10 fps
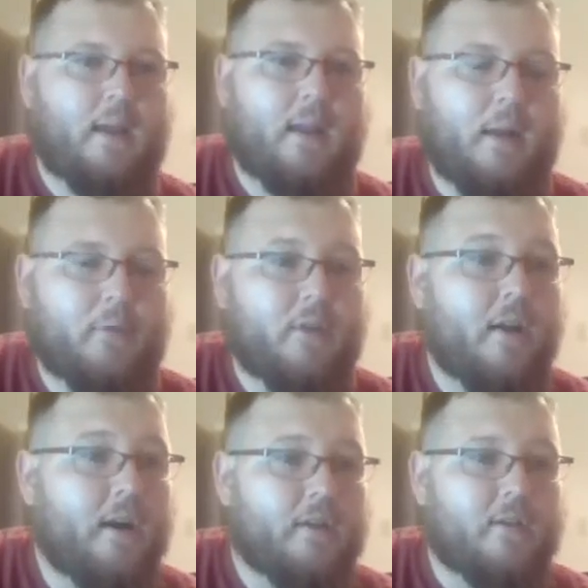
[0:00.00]
it was
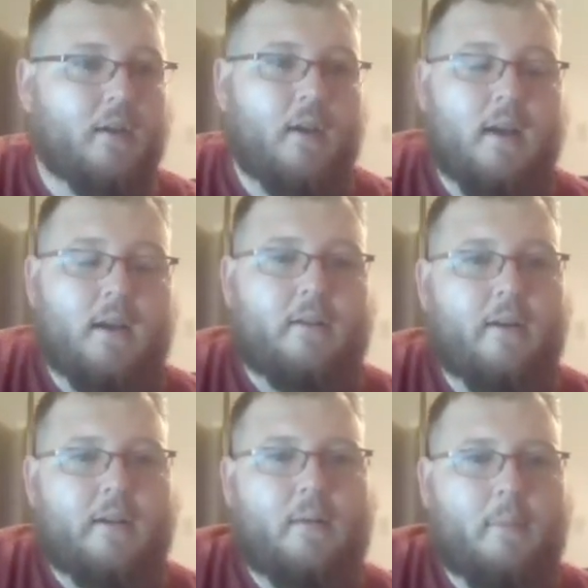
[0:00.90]
hilarious,
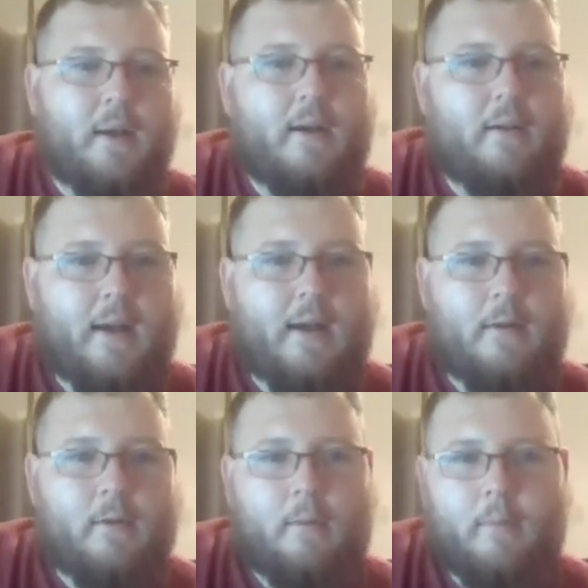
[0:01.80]
talking about
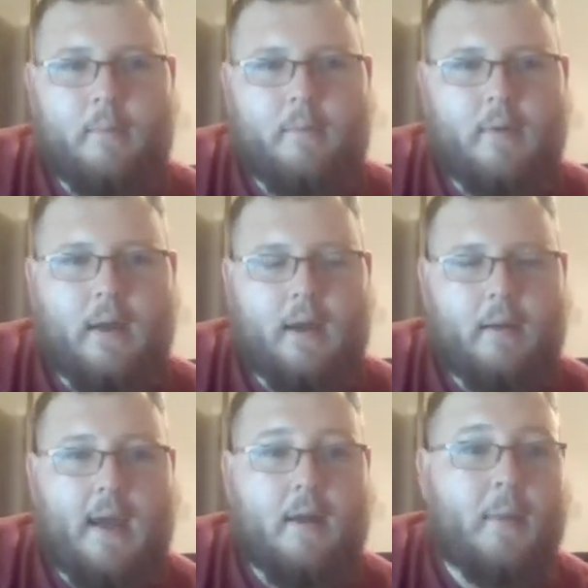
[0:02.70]
how
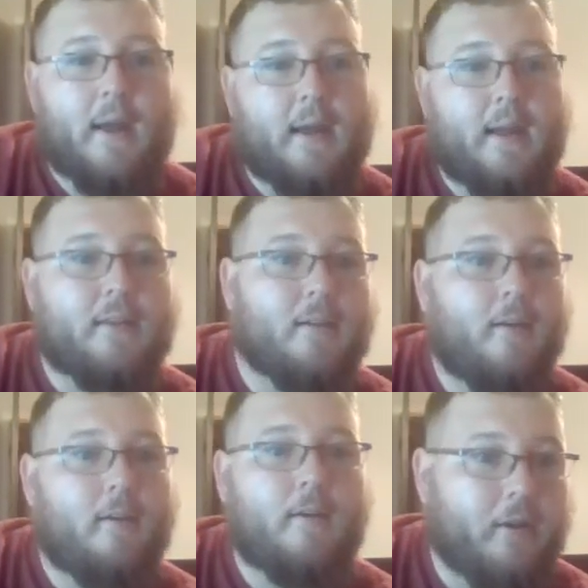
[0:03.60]
to make a hit
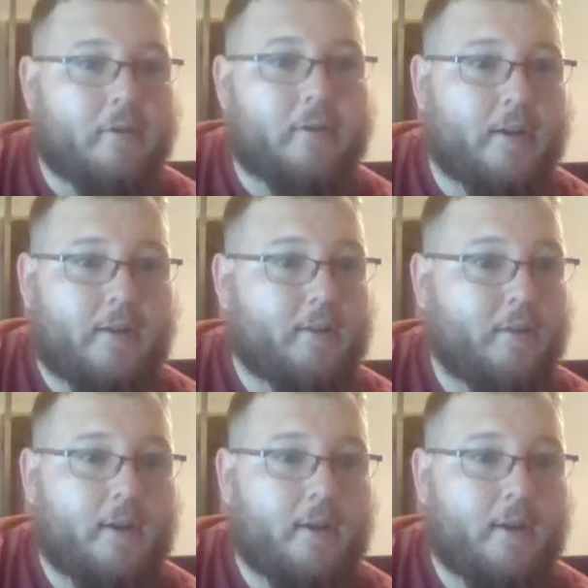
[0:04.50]
song on country radio.